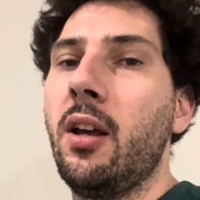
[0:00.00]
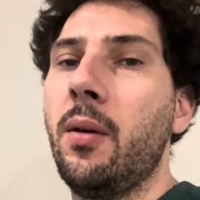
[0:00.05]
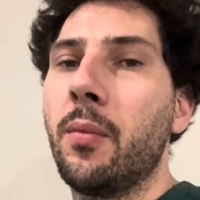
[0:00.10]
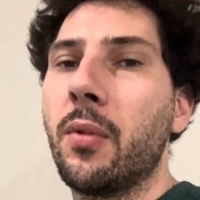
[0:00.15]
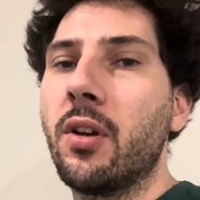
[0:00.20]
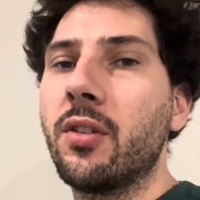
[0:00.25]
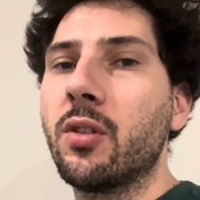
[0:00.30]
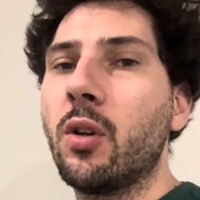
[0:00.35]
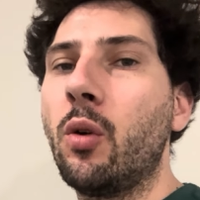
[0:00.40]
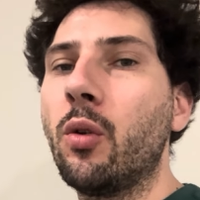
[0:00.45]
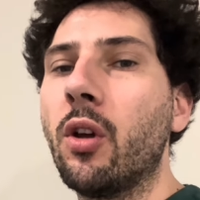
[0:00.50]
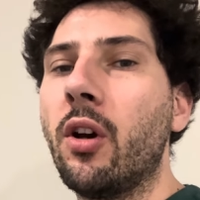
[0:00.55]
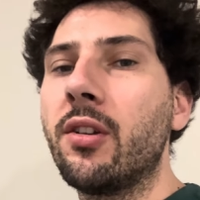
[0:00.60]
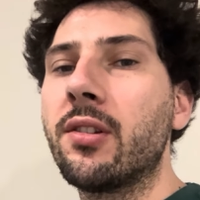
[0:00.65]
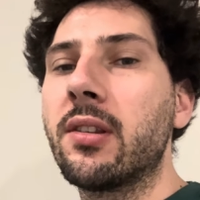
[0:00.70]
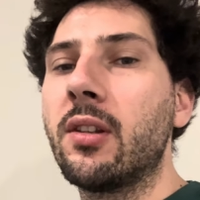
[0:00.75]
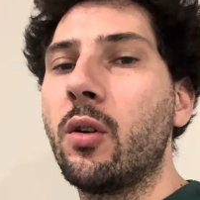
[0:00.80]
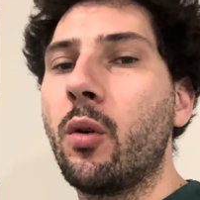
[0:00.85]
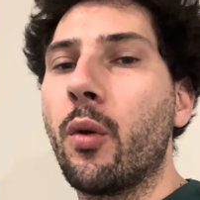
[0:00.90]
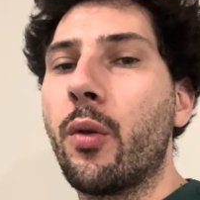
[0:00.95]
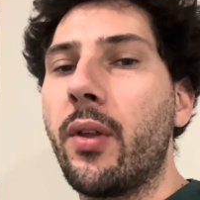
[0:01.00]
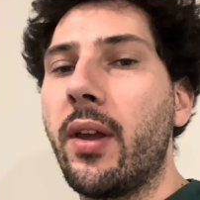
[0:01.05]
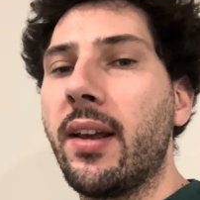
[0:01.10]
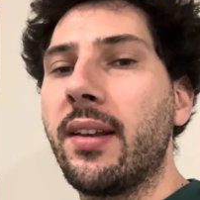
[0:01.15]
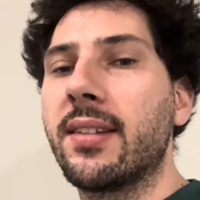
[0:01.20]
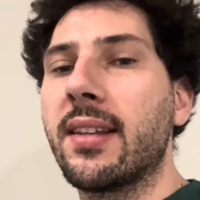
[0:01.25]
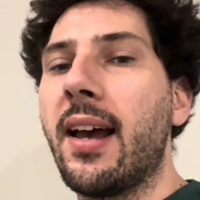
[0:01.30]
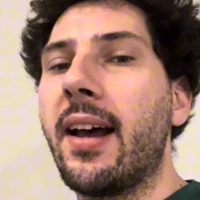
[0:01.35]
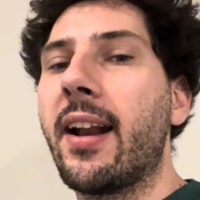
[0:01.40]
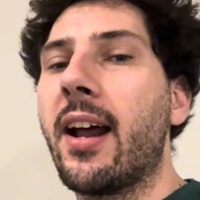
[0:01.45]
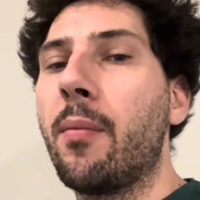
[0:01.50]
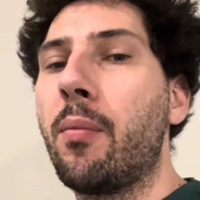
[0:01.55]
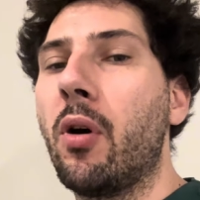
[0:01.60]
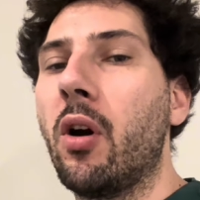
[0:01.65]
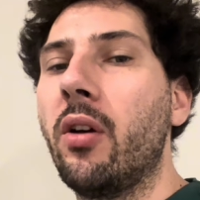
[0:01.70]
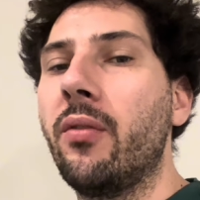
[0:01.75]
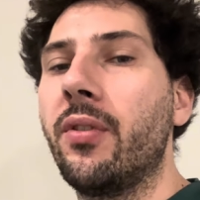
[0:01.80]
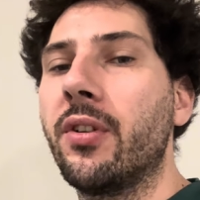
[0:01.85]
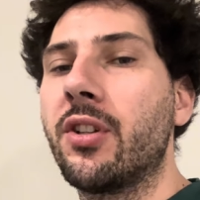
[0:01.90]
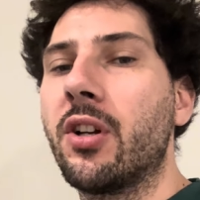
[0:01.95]
because all those little things add up
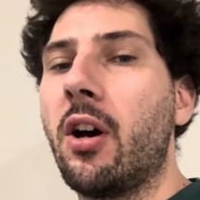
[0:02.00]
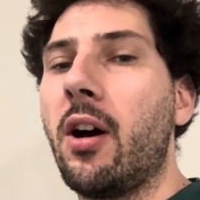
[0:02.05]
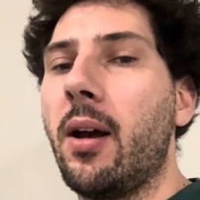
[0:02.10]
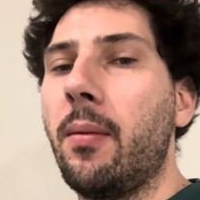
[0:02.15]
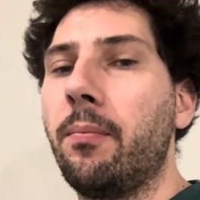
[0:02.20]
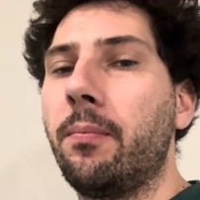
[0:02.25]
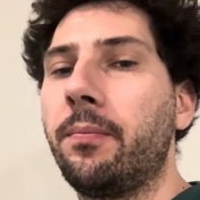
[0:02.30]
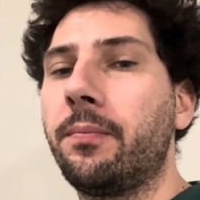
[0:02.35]
over time.